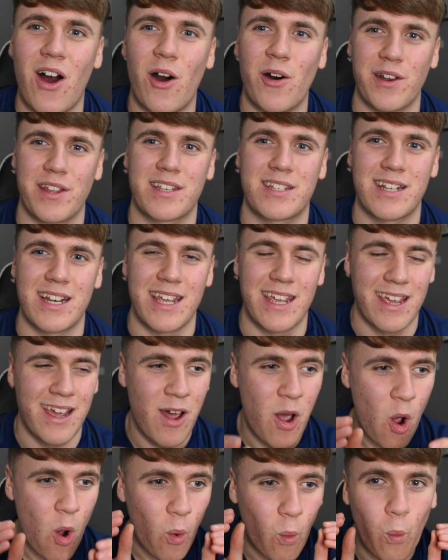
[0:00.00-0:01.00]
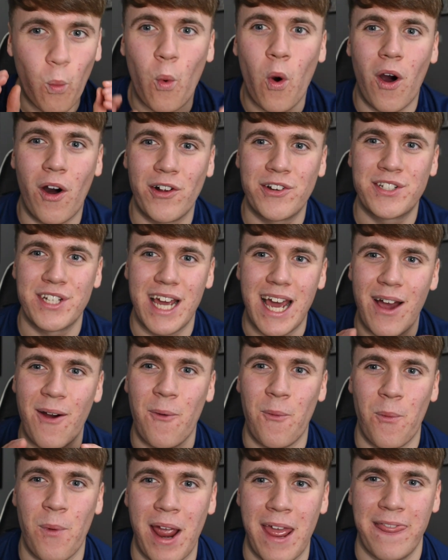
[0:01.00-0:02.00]
Honestly, what
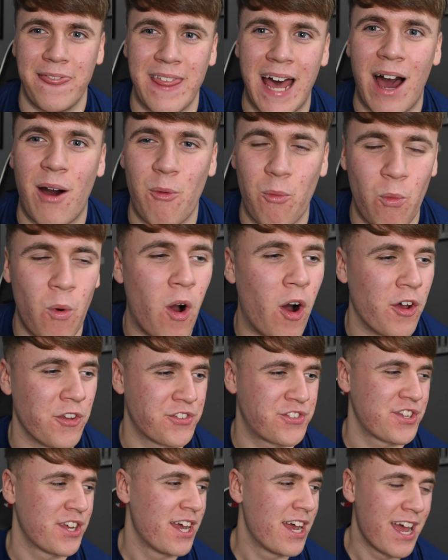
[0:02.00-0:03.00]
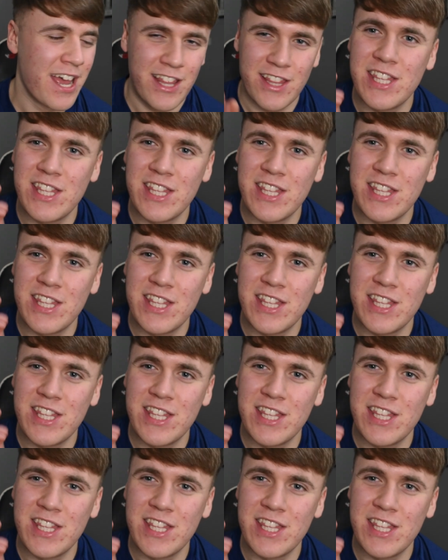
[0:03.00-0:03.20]
a win that was.